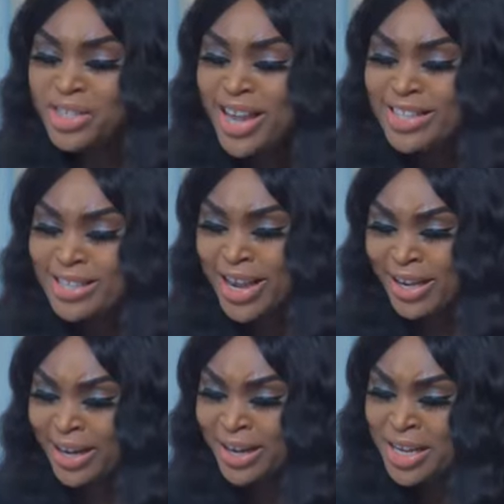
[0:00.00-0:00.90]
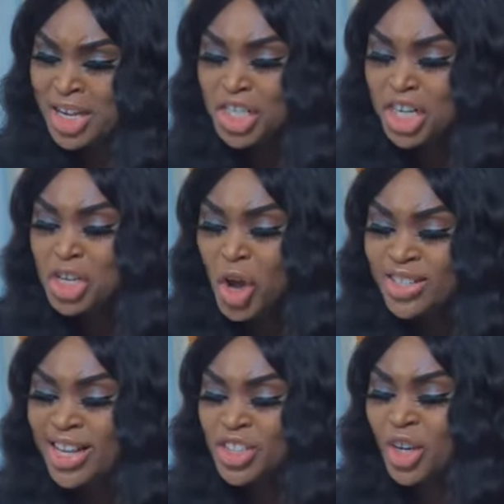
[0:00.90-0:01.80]
goodness sake, she
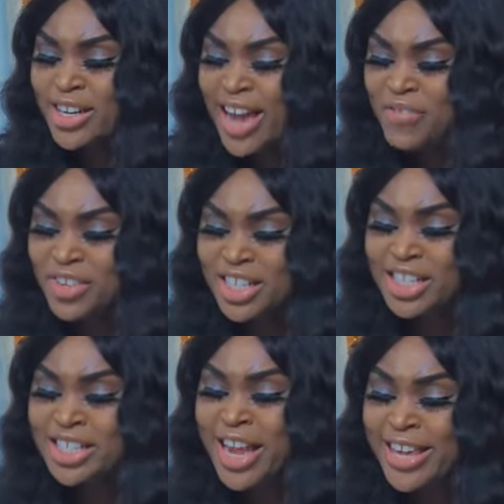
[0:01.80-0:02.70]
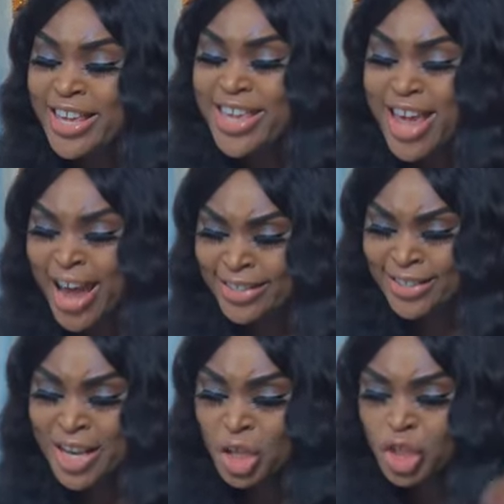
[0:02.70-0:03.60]
knows that your life is at stake, yet
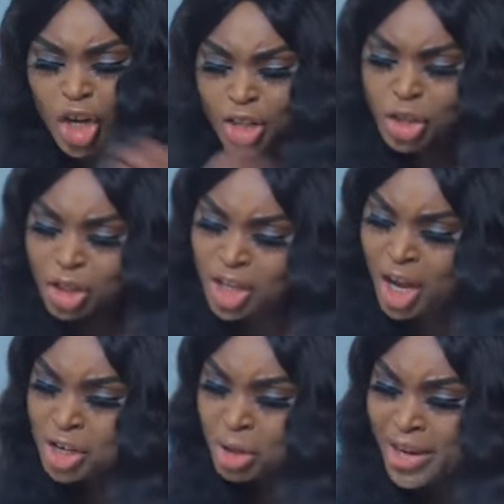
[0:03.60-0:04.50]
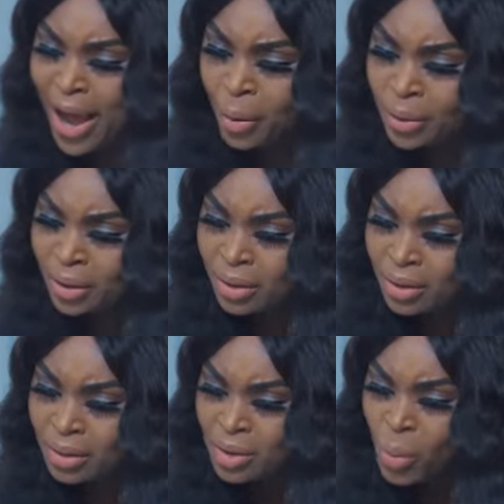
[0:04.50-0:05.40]
chose to turn you down.
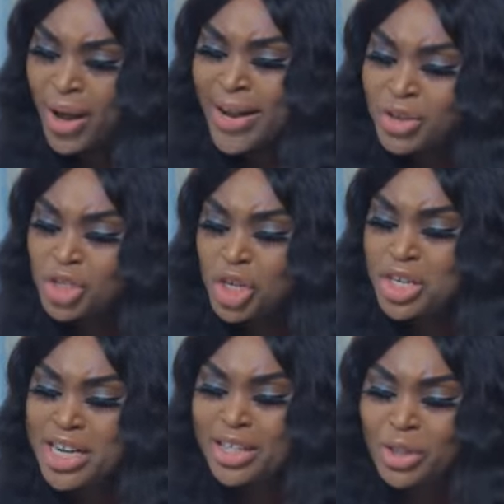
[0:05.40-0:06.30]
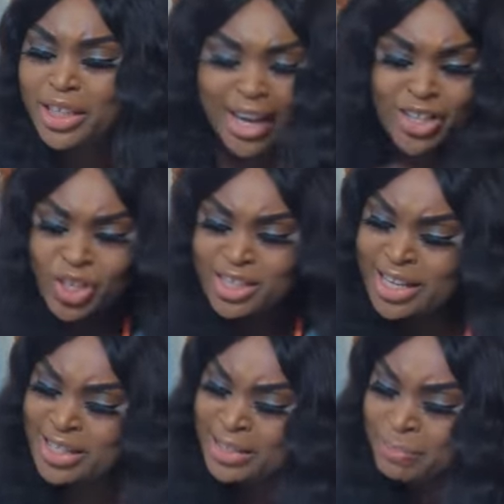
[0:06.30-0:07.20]
What else do you need to get your
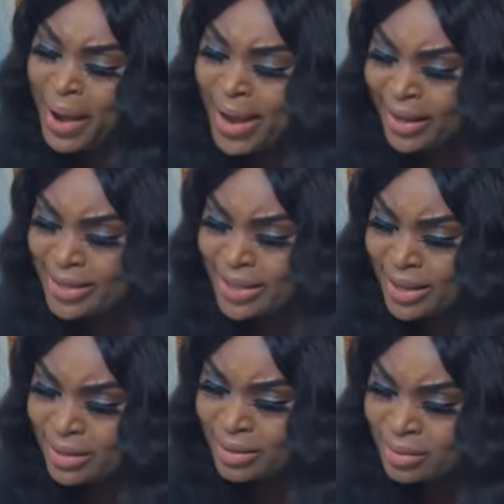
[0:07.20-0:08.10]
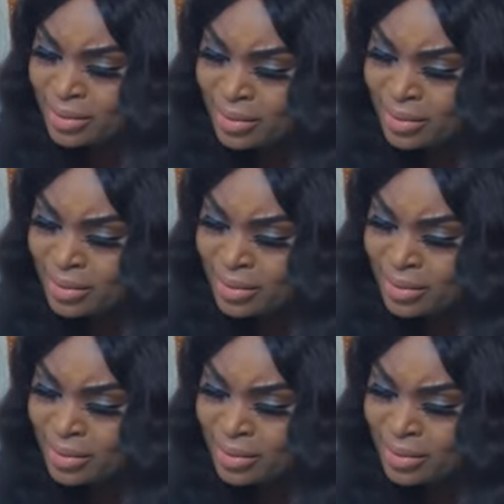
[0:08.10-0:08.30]
senses back, Eze?